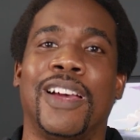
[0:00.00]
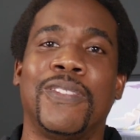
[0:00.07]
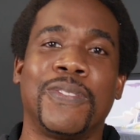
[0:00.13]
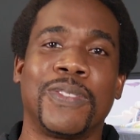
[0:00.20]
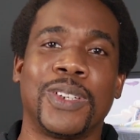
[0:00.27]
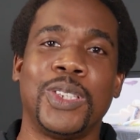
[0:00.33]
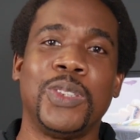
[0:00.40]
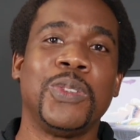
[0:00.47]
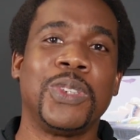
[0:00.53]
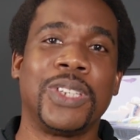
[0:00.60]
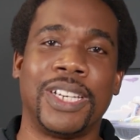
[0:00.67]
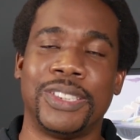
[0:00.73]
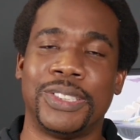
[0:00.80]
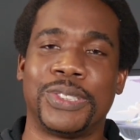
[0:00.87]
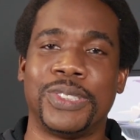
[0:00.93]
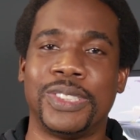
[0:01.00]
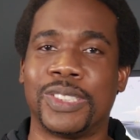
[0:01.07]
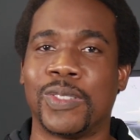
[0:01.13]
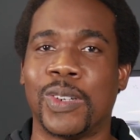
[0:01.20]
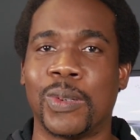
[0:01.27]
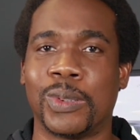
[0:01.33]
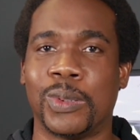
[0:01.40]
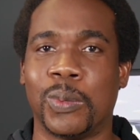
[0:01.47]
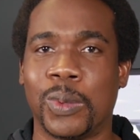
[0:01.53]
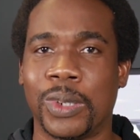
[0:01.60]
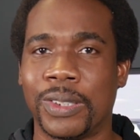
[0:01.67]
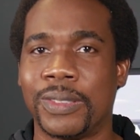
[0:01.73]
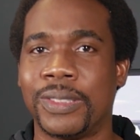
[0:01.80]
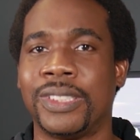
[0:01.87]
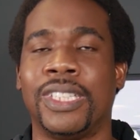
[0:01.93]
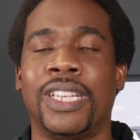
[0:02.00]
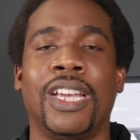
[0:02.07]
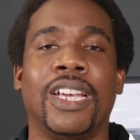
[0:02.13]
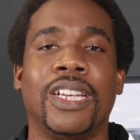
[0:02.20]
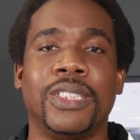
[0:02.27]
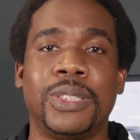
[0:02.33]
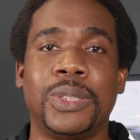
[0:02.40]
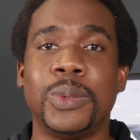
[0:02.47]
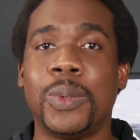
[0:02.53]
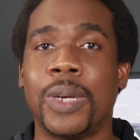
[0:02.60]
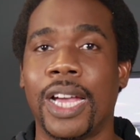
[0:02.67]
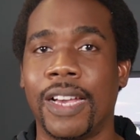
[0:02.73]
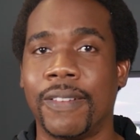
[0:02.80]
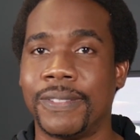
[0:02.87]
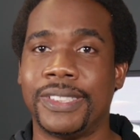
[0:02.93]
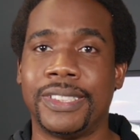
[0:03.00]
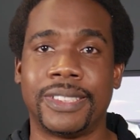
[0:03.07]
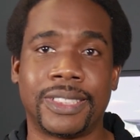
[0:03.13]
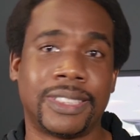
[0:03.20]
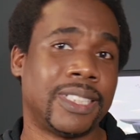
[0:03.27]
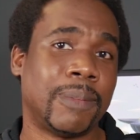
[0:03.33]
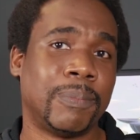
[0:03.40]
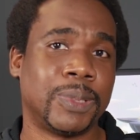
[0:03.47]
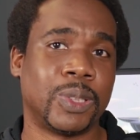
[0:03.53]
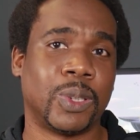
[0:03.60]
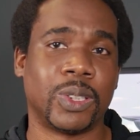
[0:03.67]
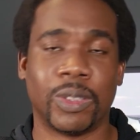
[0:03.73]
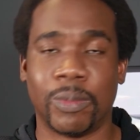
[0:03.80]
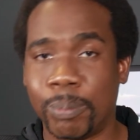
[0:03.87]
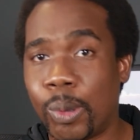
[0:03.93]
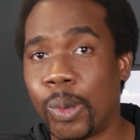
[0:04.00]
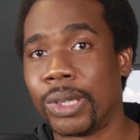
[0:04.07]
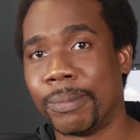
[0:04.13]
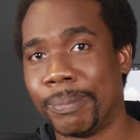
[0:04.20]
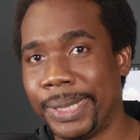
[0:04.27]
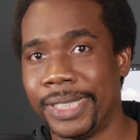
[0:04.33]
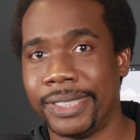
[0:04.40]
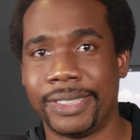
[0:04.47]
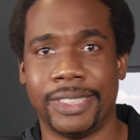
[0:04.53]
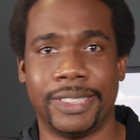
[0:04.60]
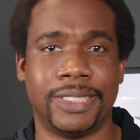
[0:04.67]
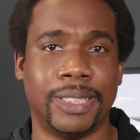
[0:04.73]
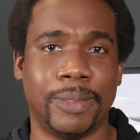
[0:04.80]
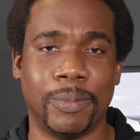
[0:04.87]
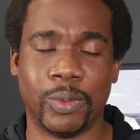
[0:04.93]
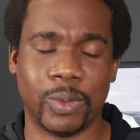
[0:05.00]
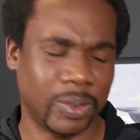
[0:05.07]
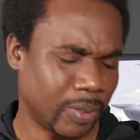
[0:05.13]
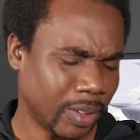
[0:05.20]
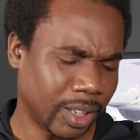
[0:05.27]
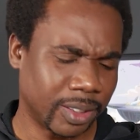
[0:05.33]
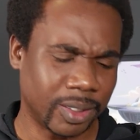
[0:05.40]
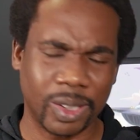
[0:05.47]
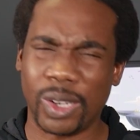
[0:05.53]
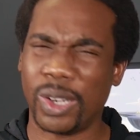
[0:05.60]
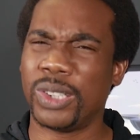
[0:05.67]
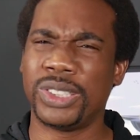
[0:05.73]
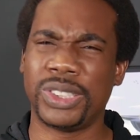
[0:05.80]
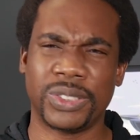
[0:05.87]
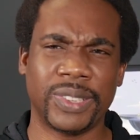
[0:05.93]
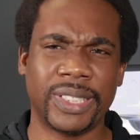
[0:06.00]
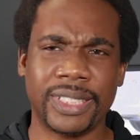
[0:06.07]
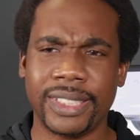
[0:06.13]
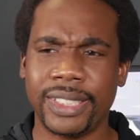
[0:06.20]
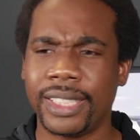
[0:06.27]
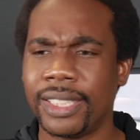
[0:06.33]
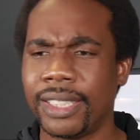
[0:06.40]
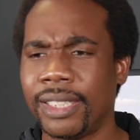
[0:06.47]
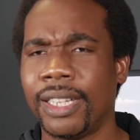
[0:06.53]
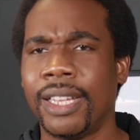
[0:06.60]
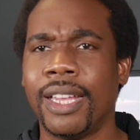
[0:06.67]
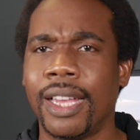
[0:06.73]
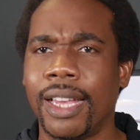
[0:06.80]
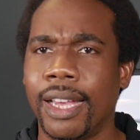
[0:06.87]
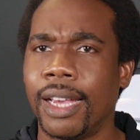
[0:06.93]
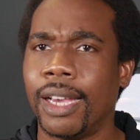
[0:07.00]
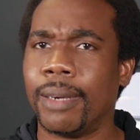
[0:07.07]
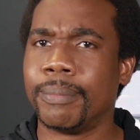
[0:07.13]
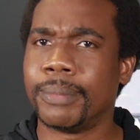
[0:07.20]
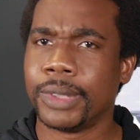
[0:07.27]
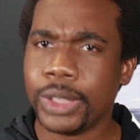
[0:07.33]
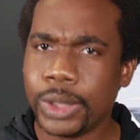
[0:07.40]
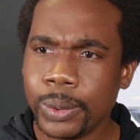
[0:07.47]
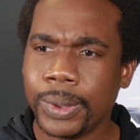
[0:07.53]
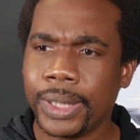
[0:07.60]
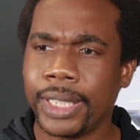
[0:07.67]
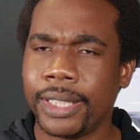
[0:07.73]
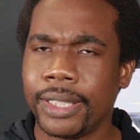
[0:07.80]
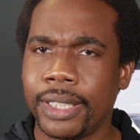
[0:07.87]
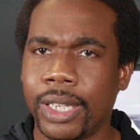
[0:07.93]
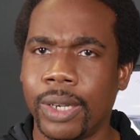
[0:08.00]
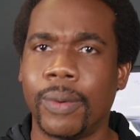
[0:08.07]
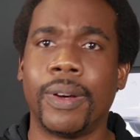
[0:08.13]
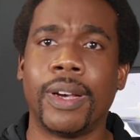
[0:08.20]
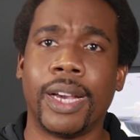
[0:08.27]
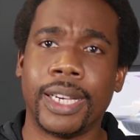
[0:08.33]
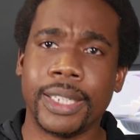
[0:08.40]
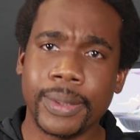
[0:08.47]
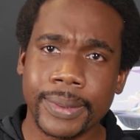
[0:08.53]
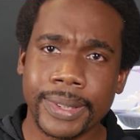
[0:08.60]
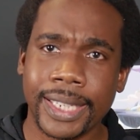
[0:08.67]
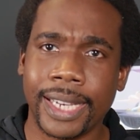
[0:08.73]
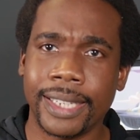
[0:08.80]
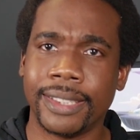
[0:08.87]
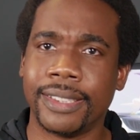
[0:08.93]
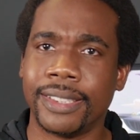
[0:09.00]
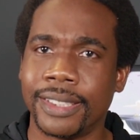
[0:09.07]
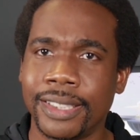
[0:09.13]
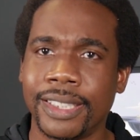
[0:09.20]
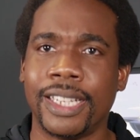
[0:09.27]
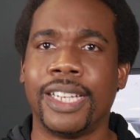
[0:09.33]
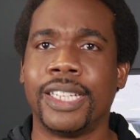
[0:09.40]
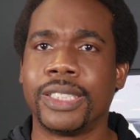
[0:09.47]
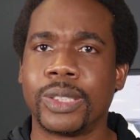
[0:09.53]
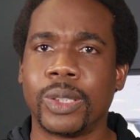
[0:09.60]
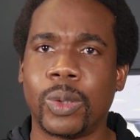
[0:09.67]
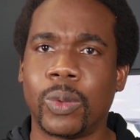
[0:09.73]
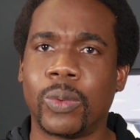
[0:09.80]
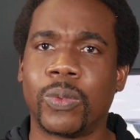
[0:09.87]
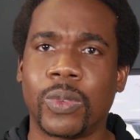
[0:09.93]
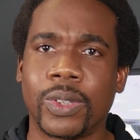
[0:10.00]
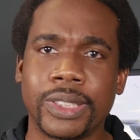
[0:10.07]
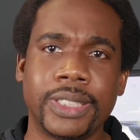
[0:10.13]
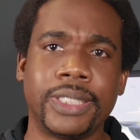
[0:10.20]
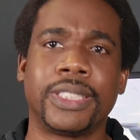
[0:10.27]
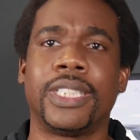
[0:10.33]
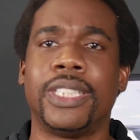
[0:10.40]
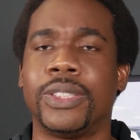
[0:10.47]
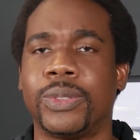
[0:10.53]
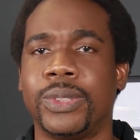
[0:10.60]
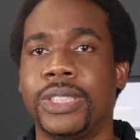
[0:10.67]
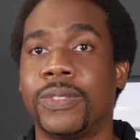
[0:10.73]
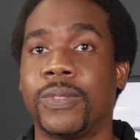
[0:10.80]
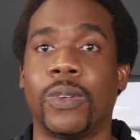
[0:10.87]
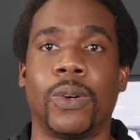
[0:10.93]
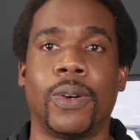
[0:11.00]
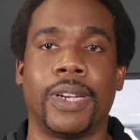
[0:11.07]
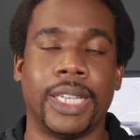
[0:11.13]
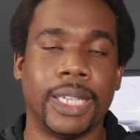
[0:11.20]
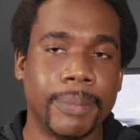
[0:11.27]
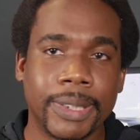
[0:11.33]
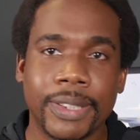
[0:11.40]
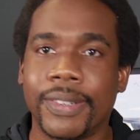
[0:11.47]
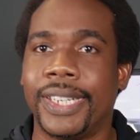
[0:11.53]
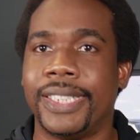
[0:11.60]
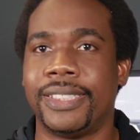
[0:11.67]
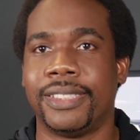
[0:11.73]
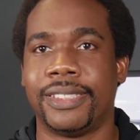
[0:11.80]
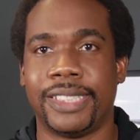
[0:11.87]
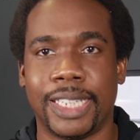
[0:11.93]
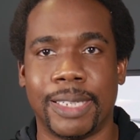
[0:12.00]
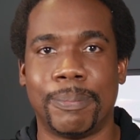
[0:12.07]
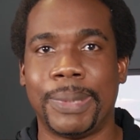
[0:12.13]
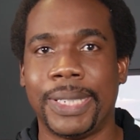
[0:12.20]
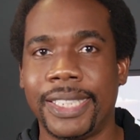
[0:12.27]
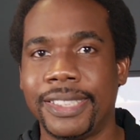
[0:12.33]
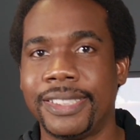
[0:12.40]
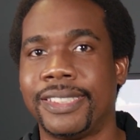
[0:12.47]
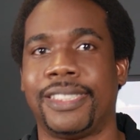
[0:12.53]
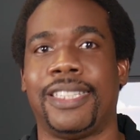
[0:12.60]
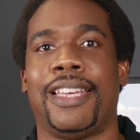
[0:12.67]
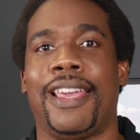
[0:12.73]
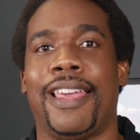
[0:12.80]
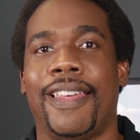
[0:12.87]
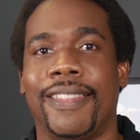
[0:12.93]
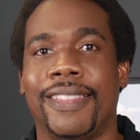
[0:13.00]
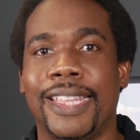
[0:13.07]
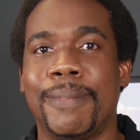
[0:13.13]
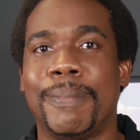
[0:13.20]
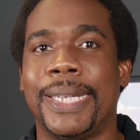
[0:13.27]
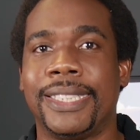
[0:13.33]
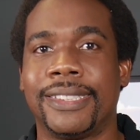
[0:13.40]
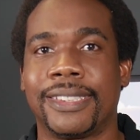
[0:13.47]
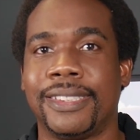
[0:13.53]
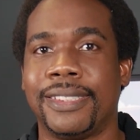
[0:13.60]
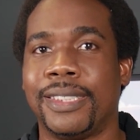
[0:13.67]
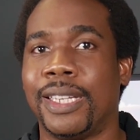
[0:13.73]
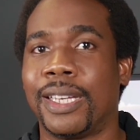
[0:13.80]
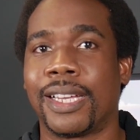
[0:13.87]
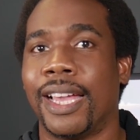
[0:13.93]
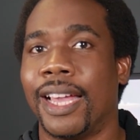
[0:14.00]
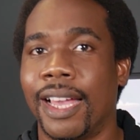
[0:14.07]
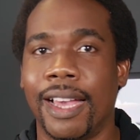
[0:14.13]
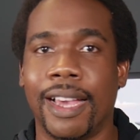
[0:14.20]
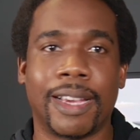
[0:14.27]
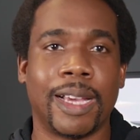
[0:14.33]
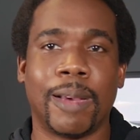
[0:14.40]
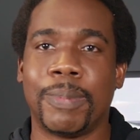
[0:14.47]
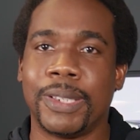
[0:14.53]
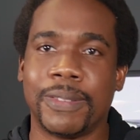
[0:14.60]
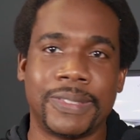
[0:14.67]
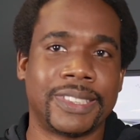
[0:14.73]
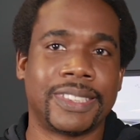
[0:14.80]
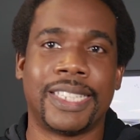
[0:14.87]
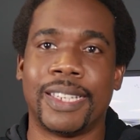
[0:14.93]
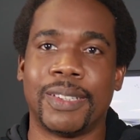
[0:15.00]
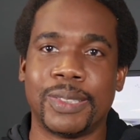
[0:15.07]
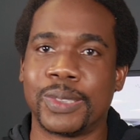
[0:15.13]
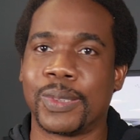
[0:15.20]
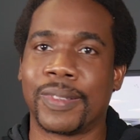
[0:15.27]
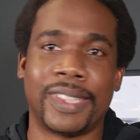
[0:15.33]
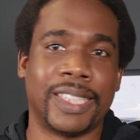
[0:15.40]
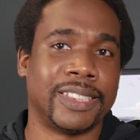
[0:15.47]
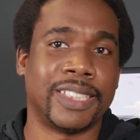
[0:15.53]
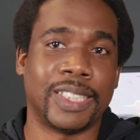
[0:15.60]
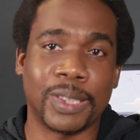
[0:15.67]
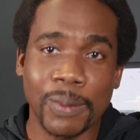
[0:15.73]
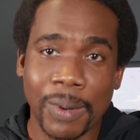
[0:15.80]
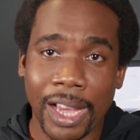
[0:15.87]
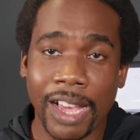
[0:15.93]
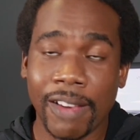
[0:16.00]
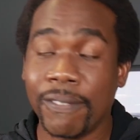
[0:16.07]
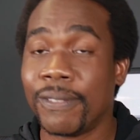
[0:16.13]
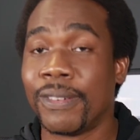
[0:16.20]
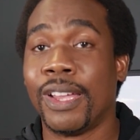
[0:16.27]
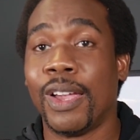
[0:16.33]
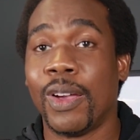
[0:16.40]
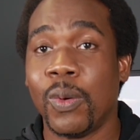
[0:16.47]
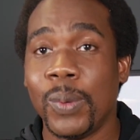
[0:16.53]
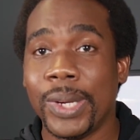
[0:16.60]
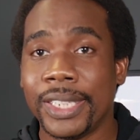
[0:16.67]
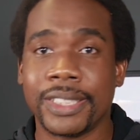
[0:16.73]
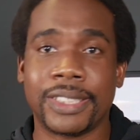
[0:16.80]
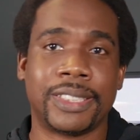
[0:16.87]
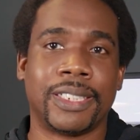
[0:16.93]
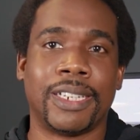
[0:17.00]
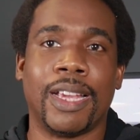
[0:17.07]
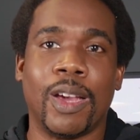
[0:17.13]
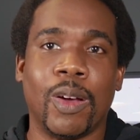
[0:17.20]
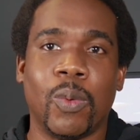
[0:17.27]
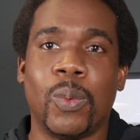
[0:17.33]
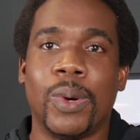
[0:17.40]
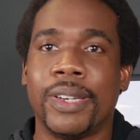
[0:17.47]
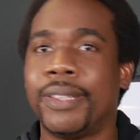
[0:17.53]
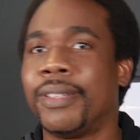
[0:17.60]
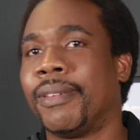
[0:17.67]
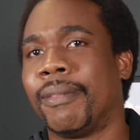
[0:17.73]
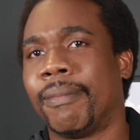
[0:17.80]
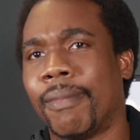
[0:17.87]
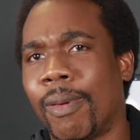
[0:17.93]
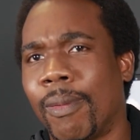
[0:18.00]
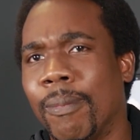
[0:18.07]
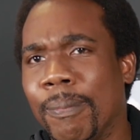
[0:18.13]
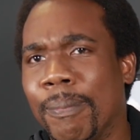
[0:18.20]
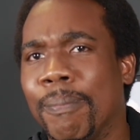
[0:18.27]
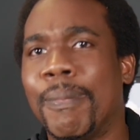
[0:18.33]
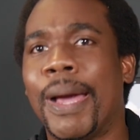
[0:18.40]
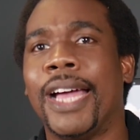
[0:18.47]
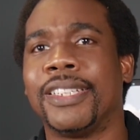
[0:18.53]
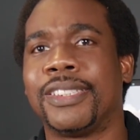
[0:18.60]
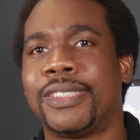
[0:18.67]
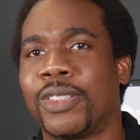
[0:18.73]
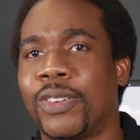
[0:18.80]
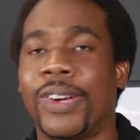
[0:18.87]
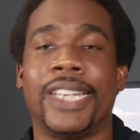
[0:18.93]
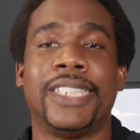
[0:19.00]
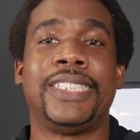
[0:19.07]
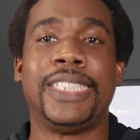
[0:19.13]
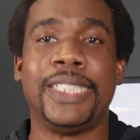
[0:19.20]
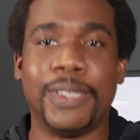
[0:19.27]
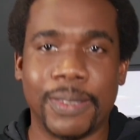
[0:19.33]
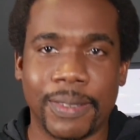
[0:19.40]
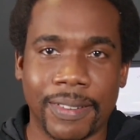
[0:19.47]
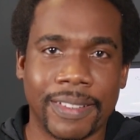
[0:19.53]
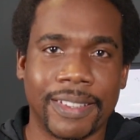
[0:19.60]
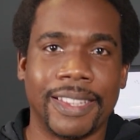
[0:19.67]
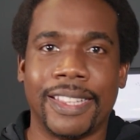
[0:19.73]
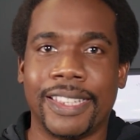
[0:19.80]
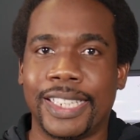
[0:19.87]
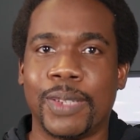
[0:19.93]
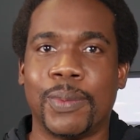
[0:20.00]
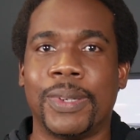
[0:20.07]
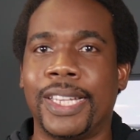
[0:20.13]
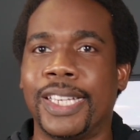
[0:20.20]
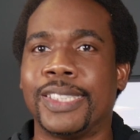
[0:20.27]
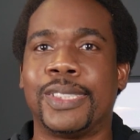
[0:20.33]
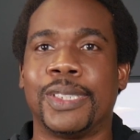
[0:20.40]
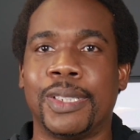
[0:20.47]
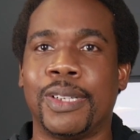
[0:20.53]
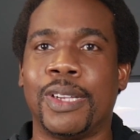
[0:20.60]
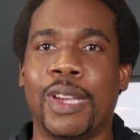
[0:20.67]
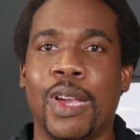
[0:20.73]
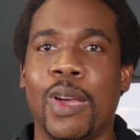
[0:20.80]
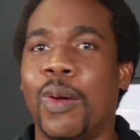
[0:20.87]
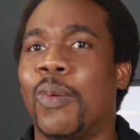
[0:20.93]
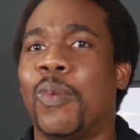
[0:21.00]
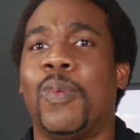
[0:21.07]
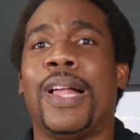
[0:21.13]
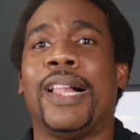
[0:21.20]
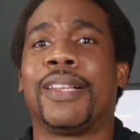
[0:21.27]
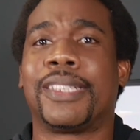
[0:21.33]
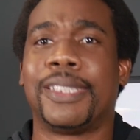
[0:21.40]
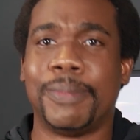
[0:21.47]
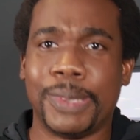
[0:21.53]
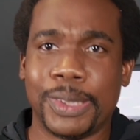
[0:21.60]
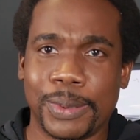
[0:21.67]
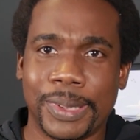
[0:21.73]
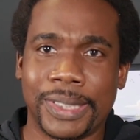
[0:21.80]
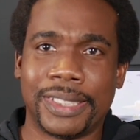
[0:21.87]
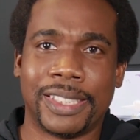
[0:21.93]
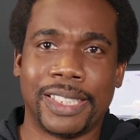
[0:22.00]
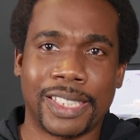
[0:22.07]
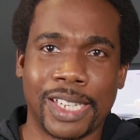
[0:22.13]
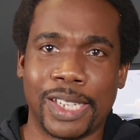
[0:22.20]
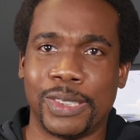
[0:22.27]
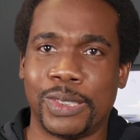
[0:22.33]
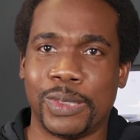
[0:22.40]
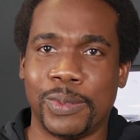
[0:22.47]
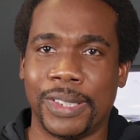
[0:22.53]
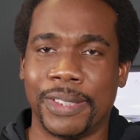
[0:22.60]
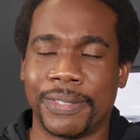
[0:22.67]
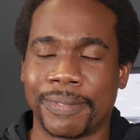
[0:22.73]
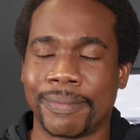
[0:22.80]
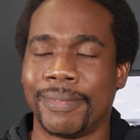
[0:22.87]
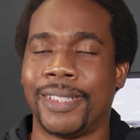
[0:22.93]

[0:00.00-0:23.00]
a few countries around the world do have some sort of point-based system. We've got Australia, the UK now, I know Canada. So for these countries, for immigration to take place, they basically look at a couple of skills or things that you have which would match the criteria they would like to welcome you into the country with.